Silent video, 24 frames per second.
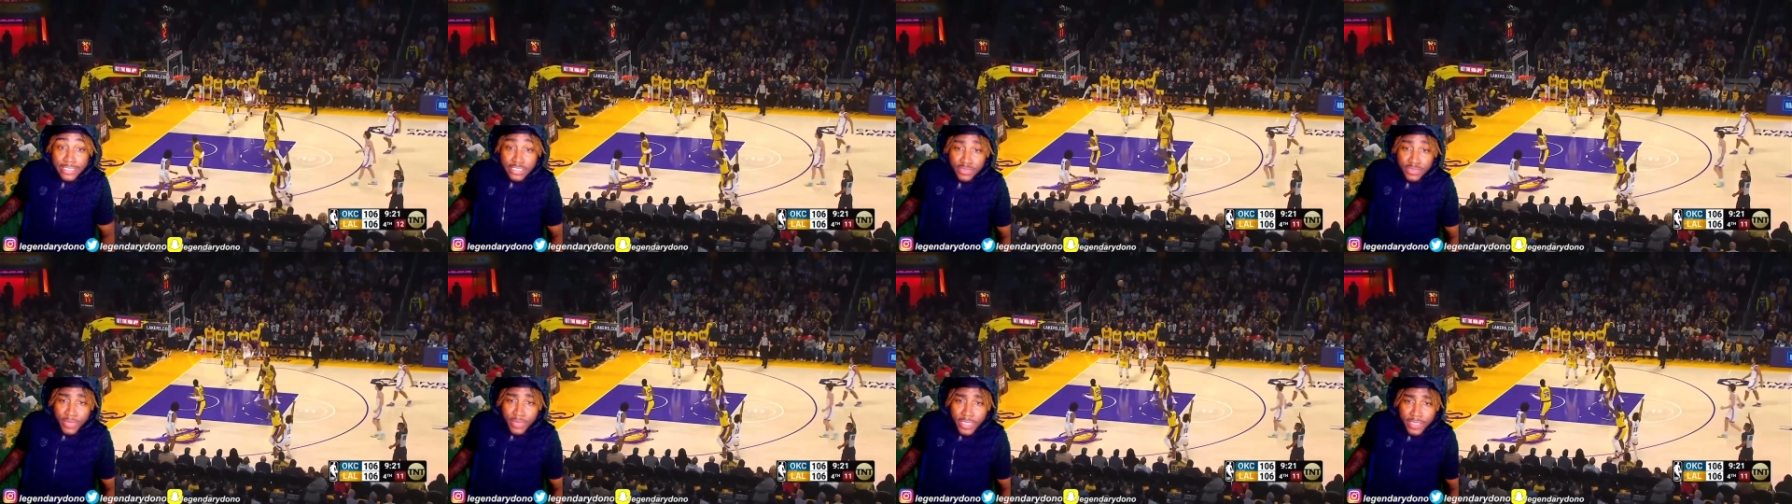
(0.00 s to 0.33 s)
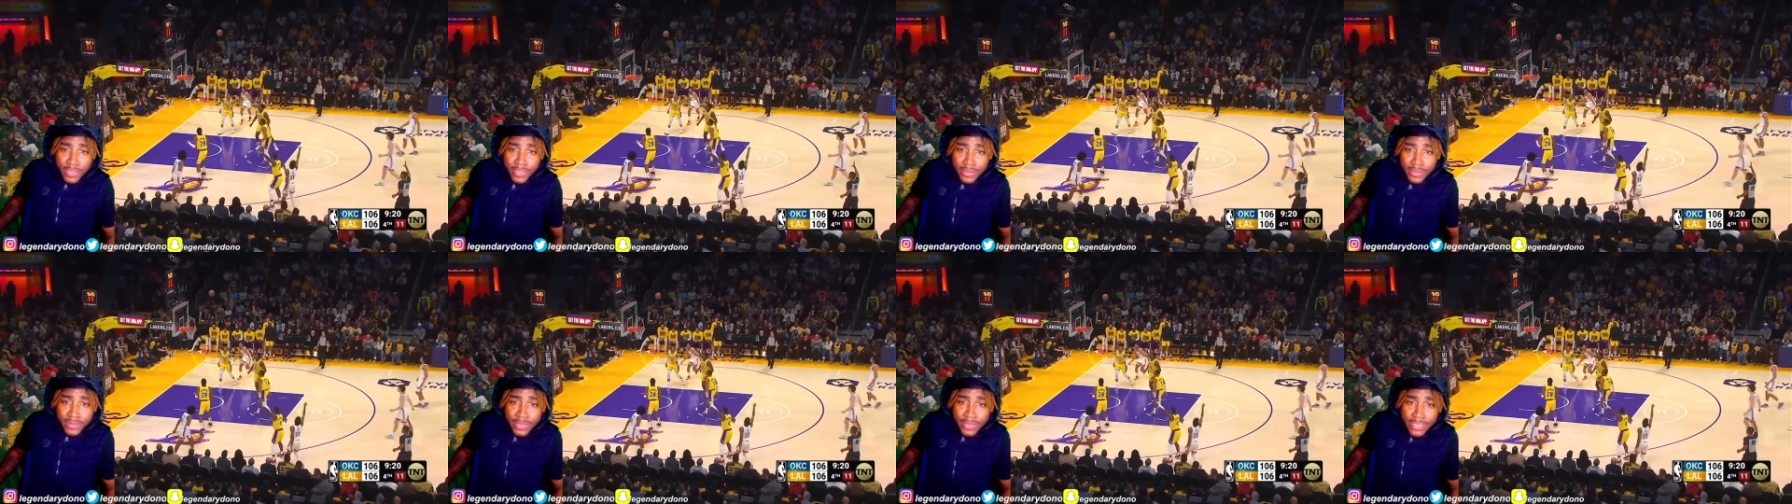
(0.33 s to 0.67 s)

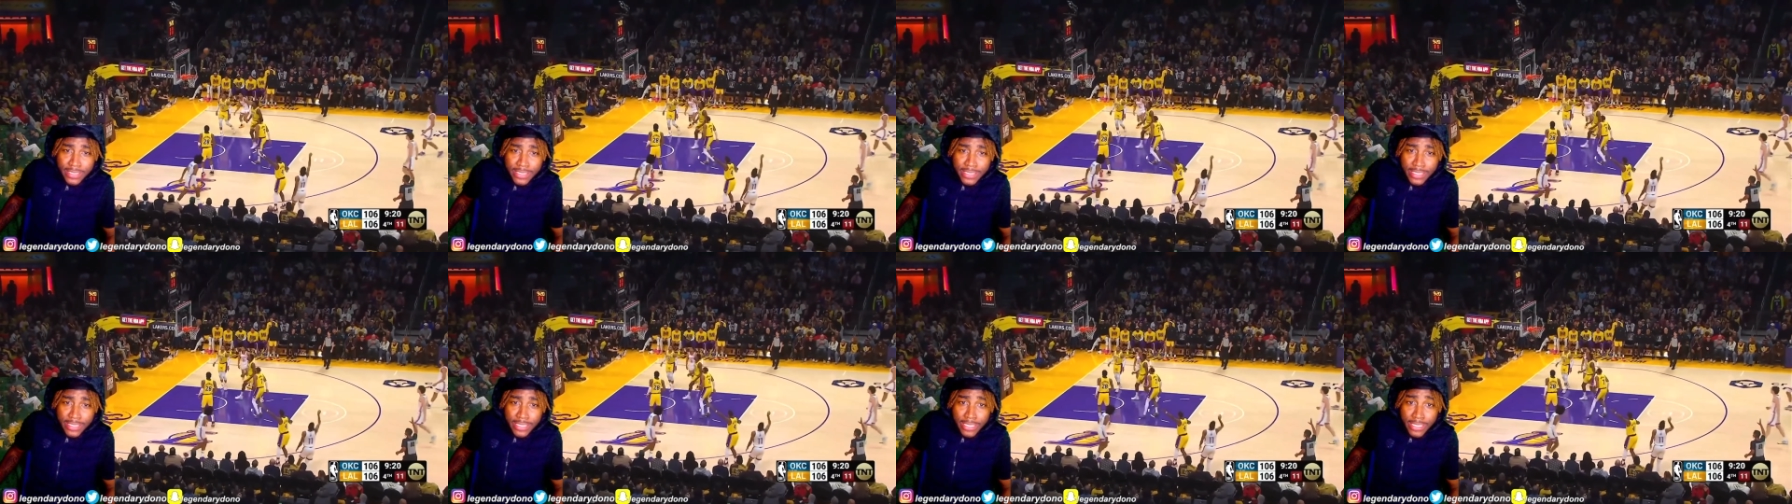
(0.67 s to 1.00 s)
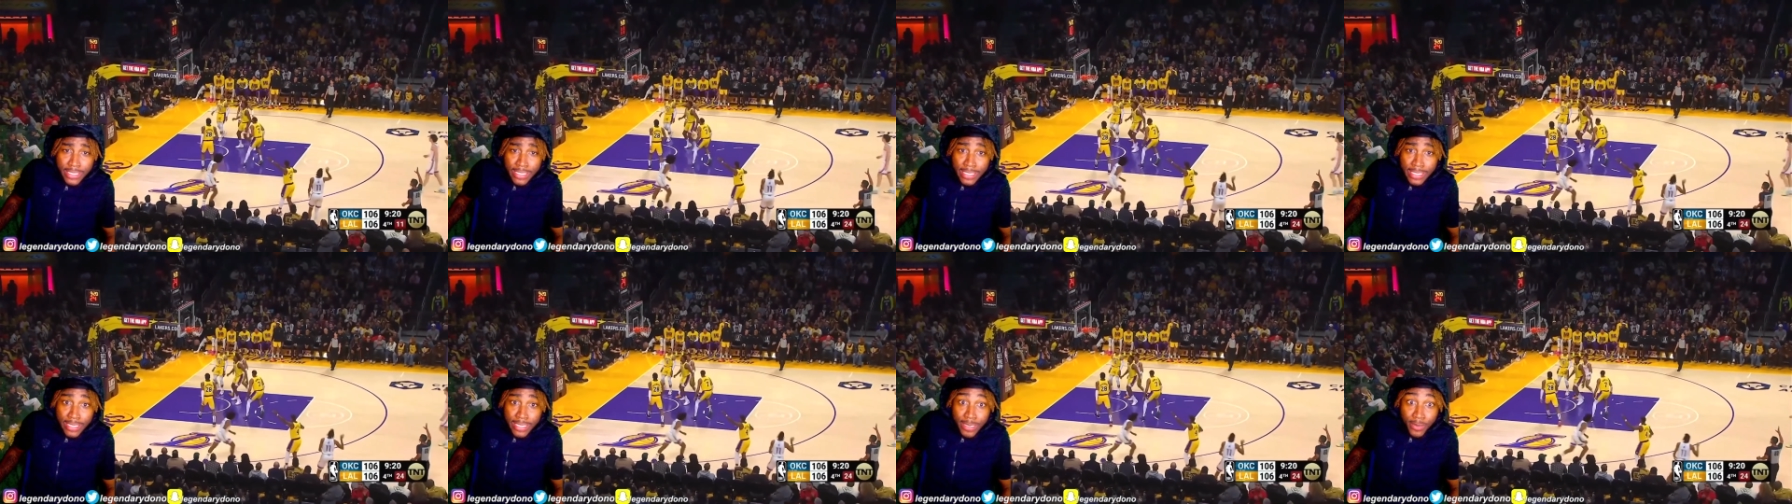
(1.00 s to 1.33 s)
Spot up.
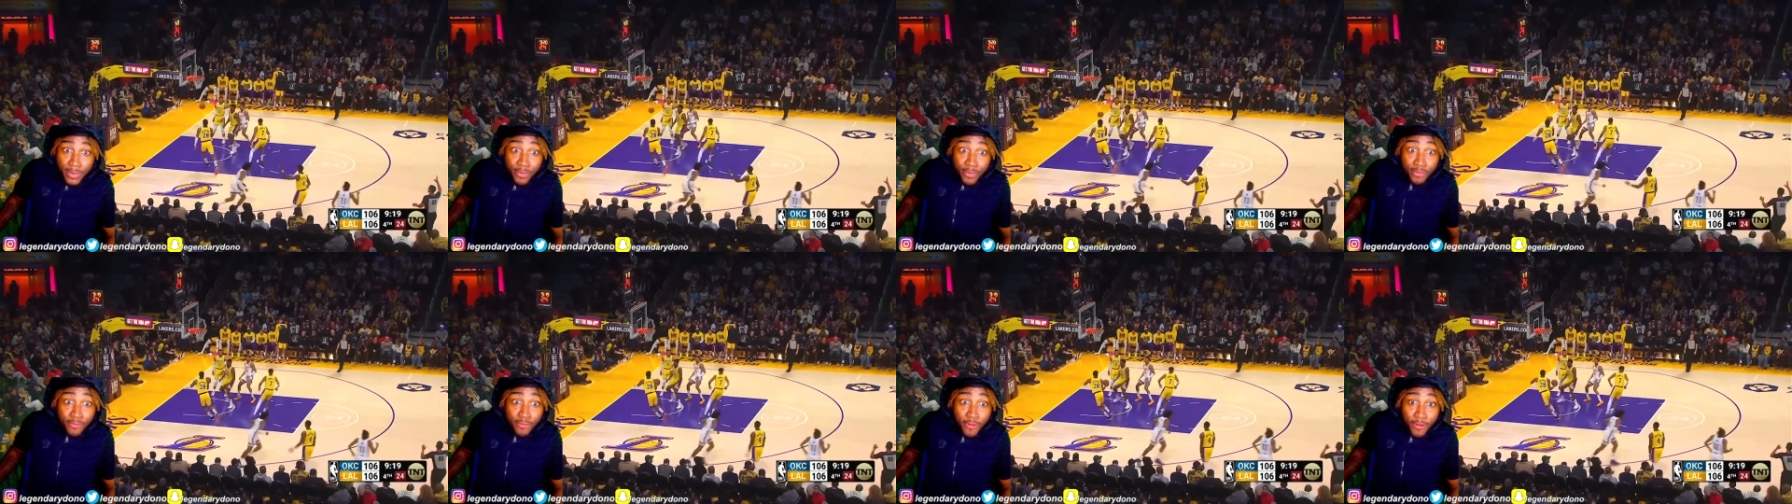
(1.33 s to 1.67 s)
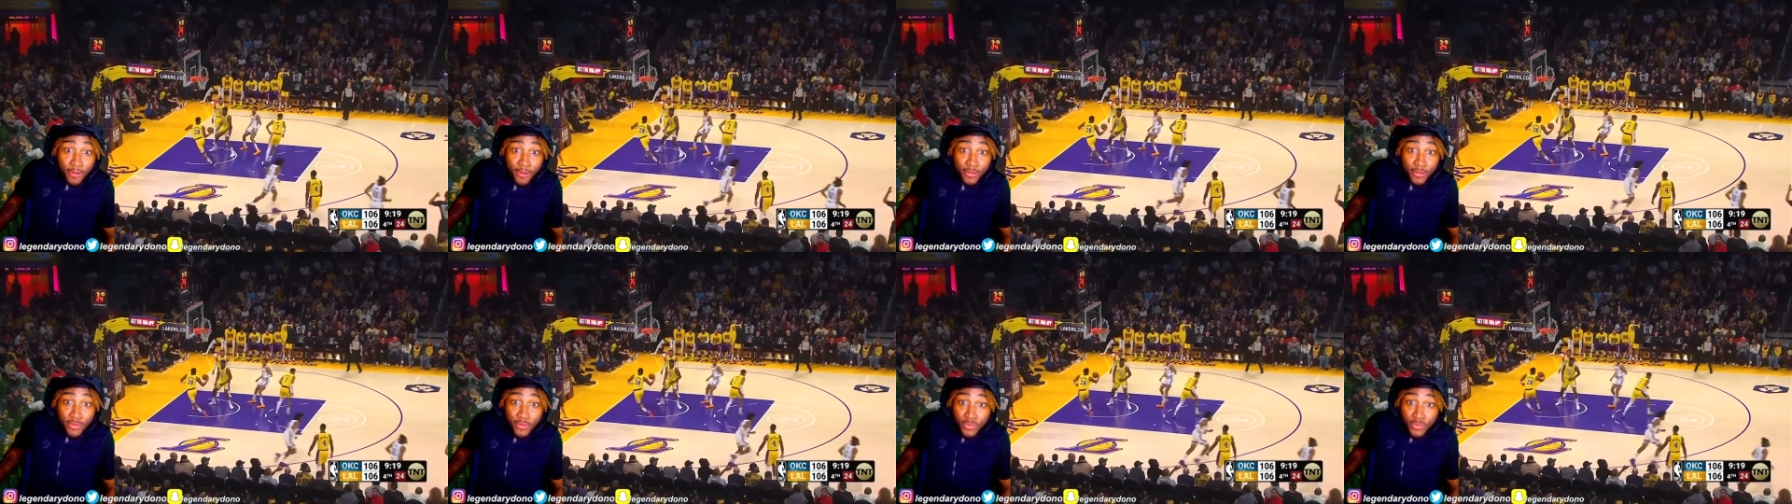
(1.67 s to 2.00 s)
Bro,
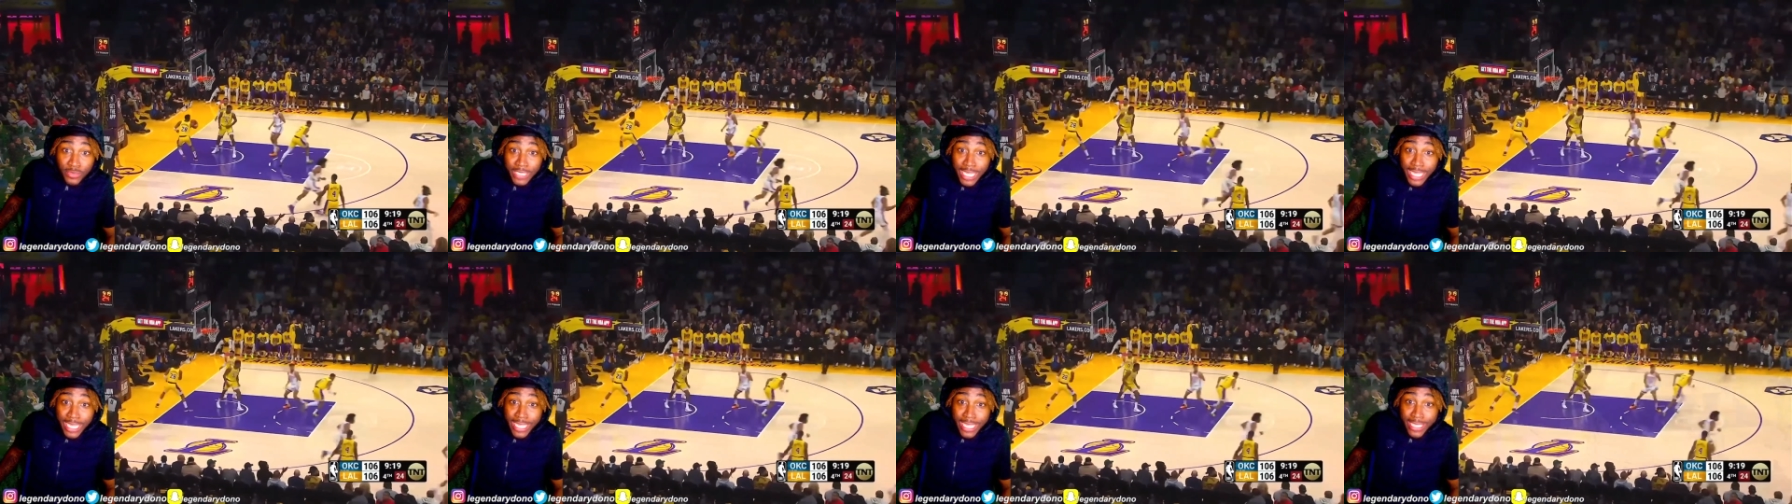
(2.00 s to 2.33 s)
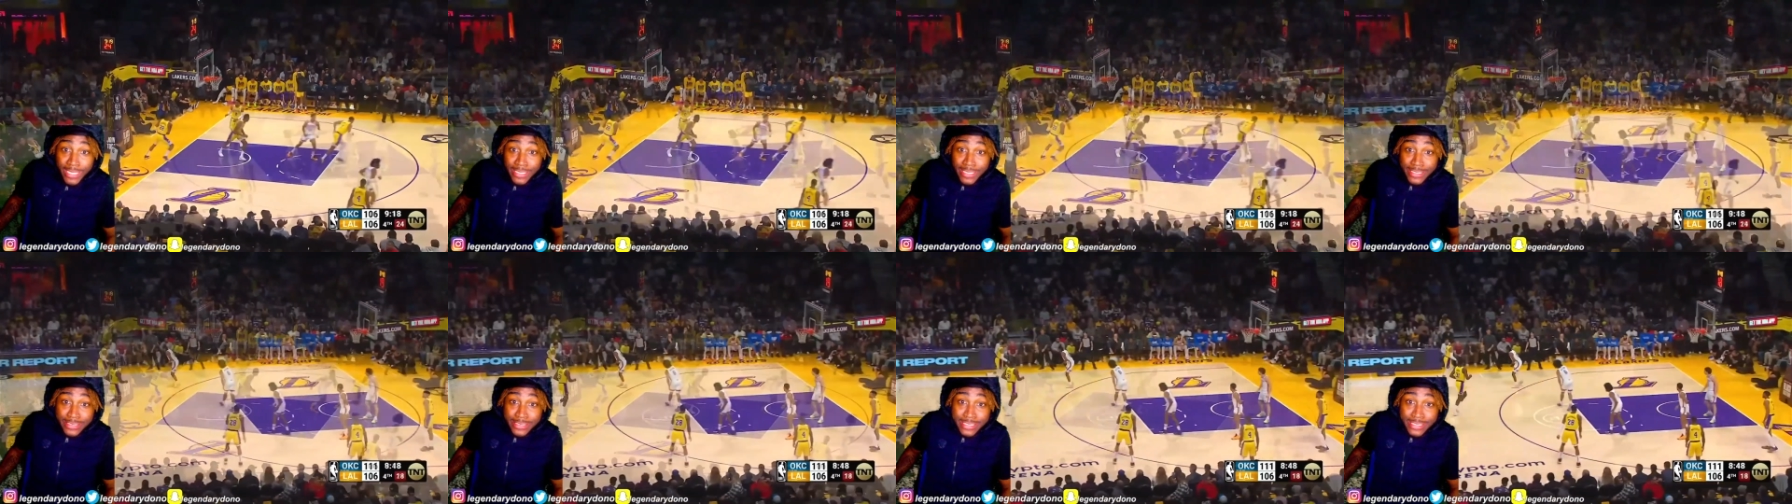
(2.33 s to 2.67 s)
who the
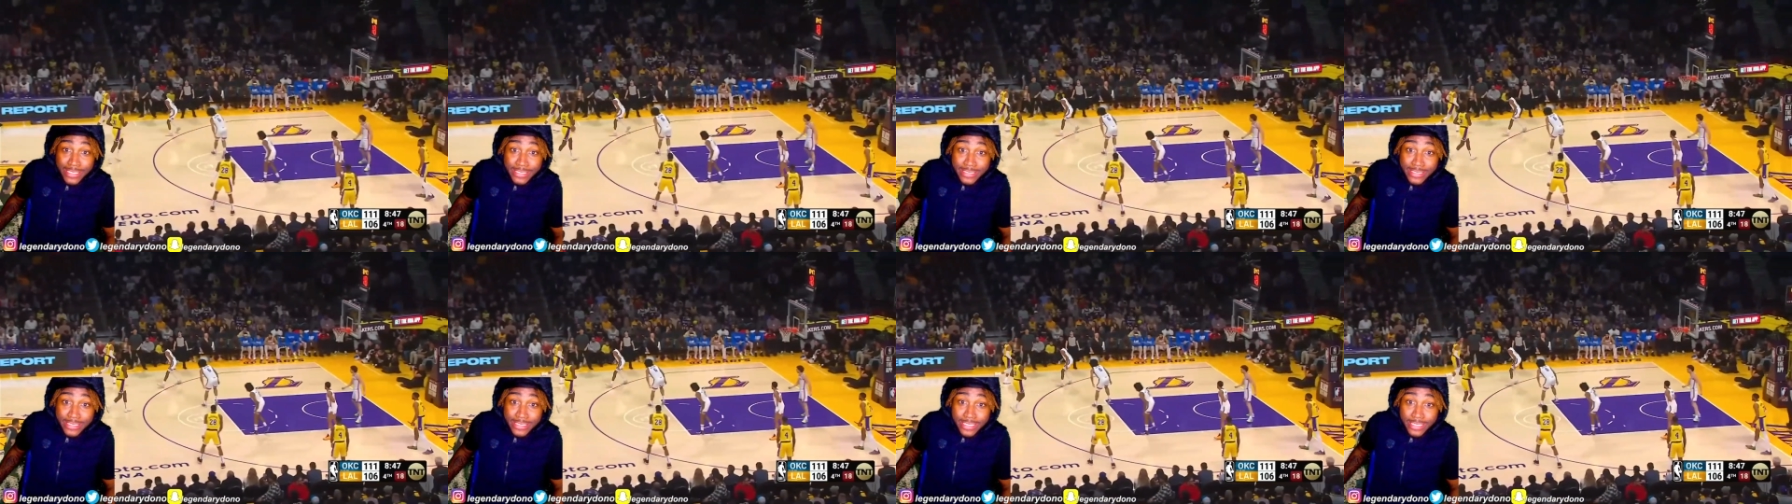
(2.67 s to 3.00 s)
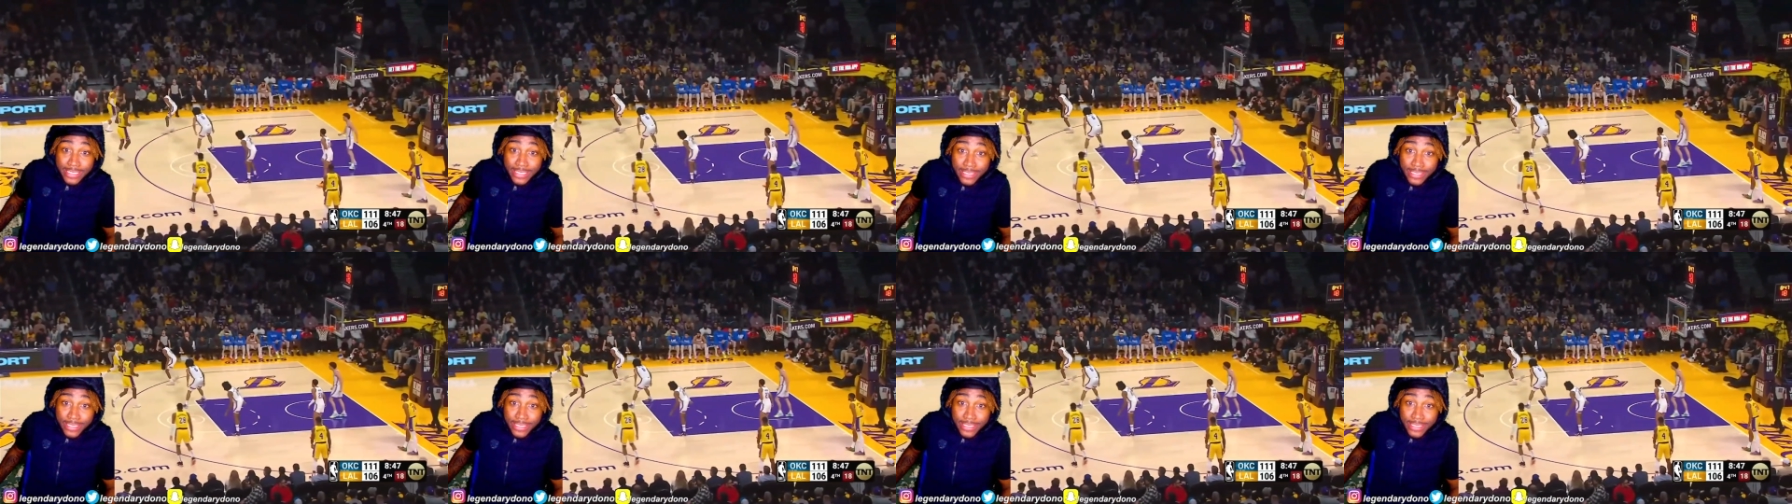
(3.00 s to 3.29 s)
hell is this name?